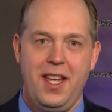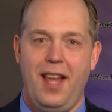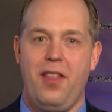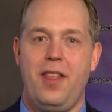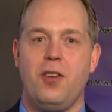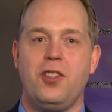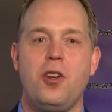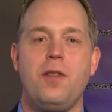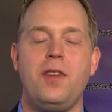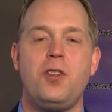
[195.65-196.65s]
in their
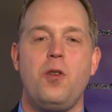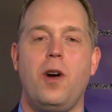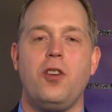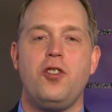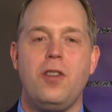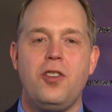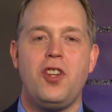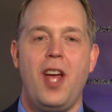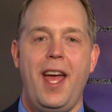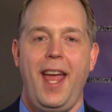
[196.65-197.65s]
service to our
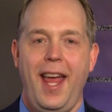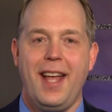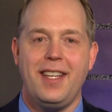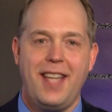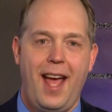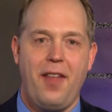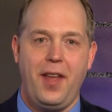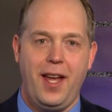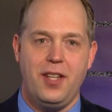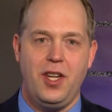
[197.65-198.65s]
church and
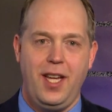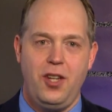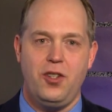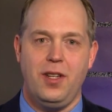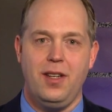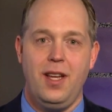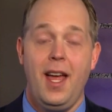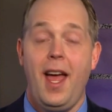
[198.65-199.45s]
Catholic education,